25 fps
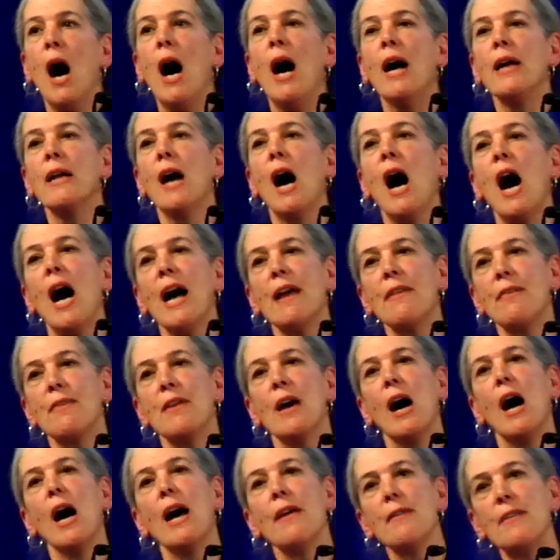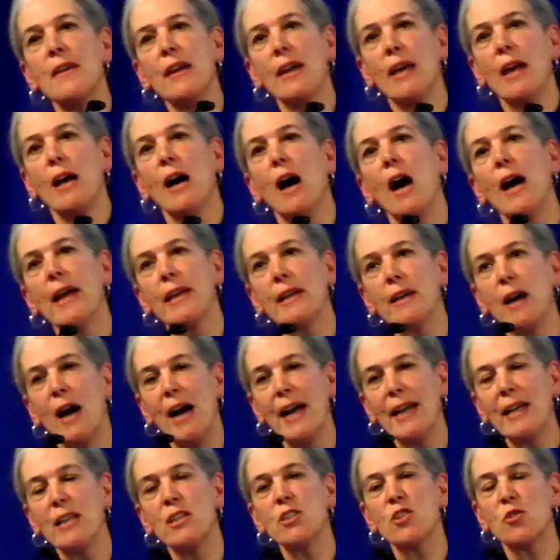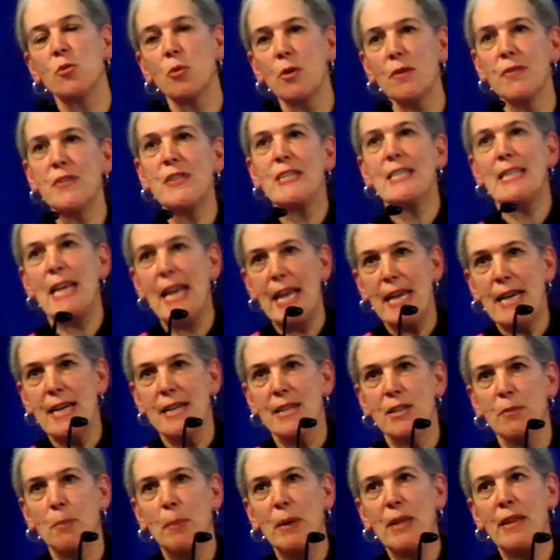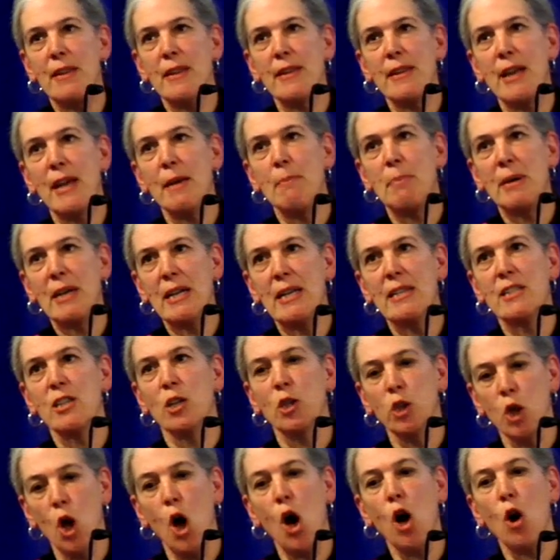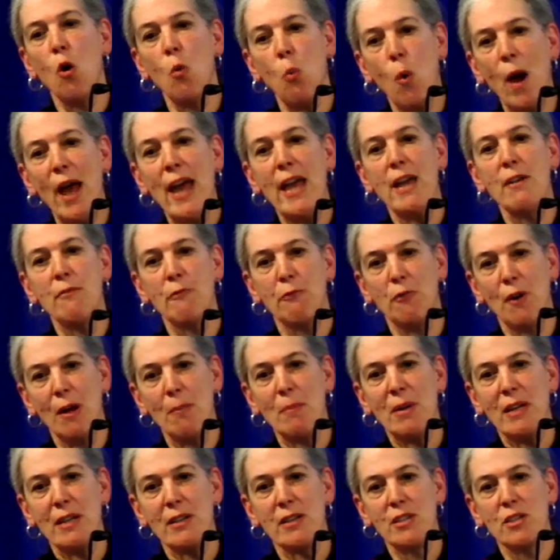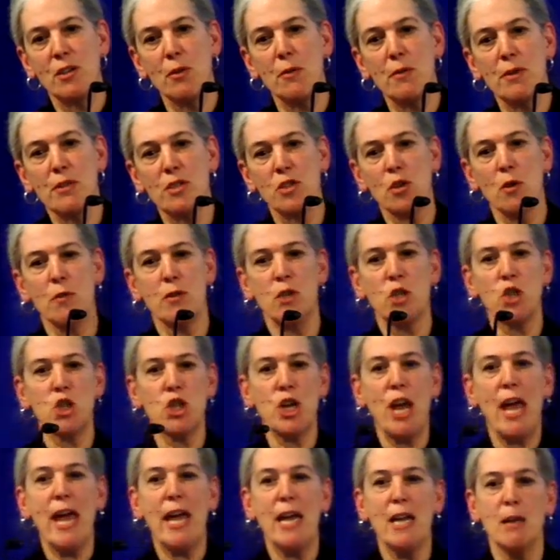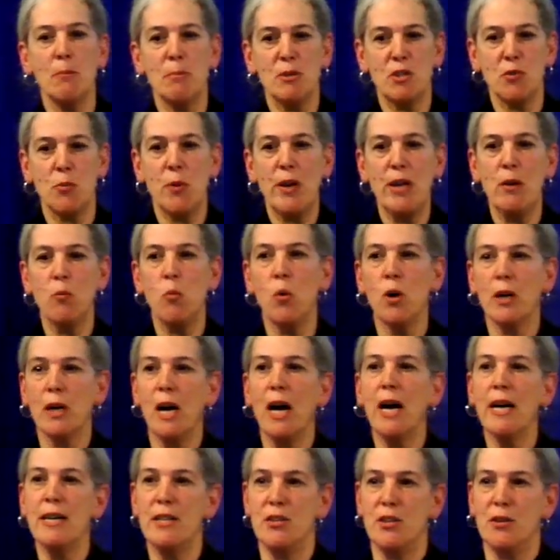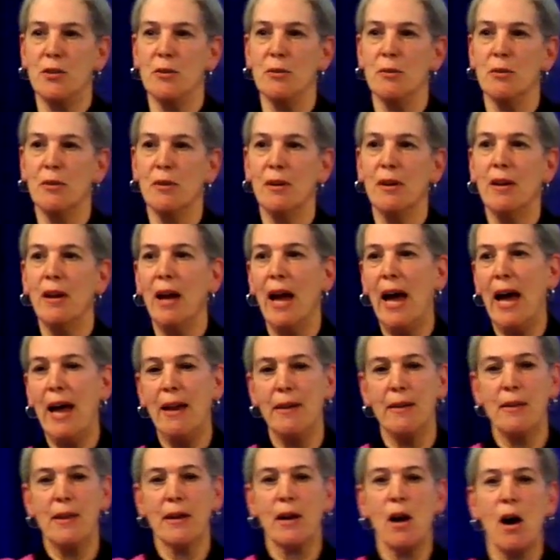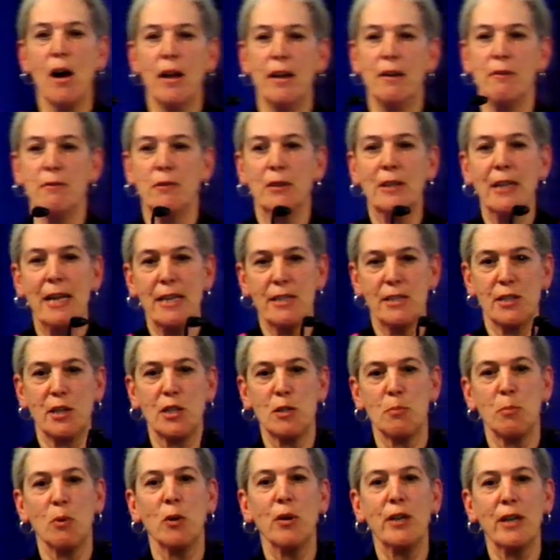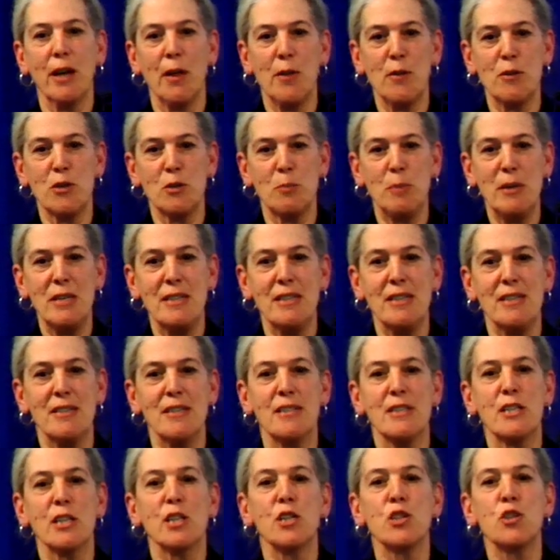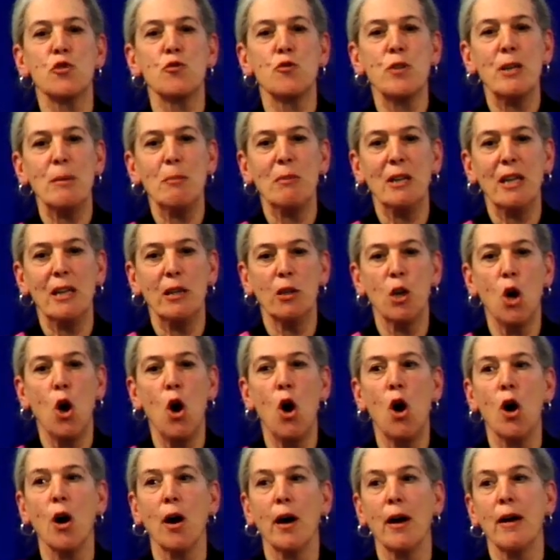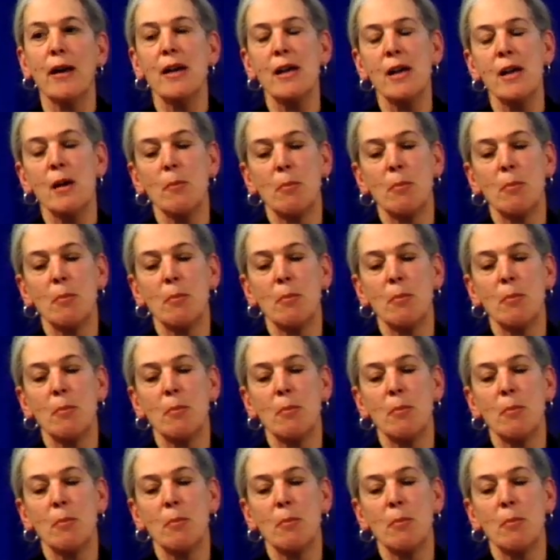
I, I, th I think I, I, can sort of see it, but, but it's a long way from it. So, so the chain between what I do and the kind of let's exploit other species is extremely long.